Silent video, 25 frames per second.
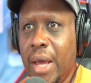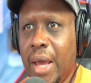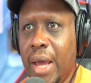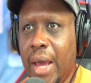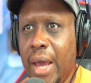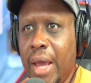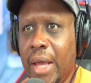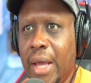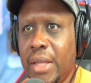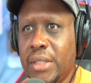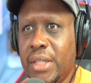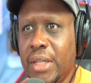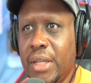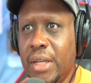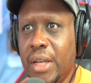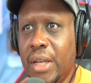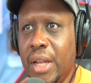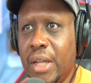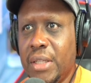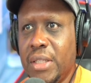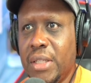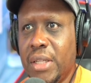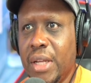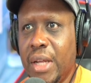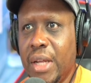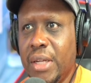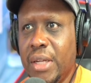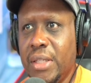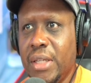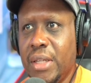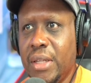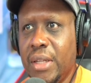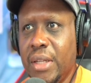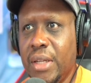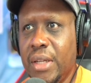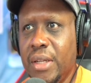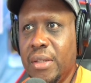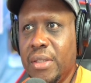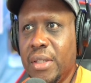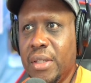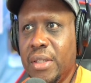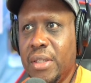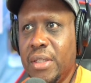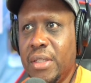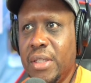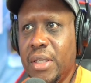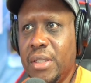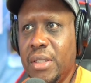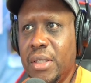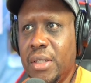as the legislation leaves the
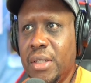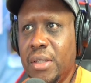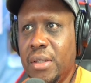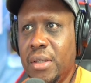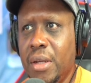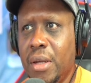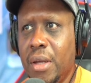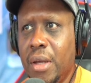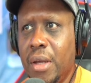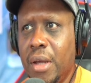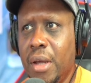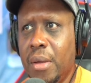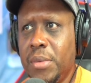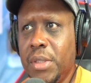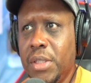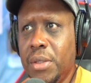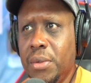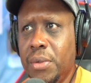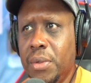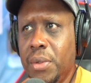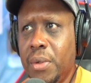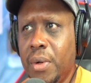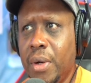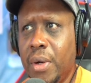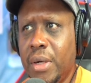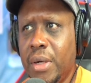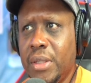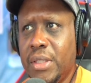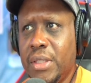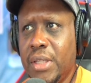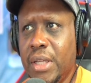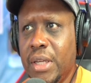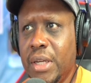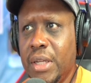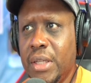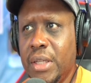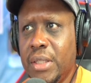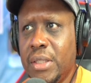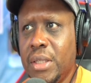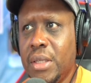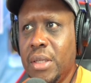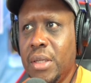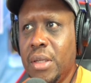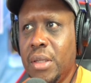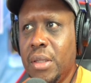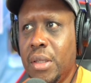decision up to New York City's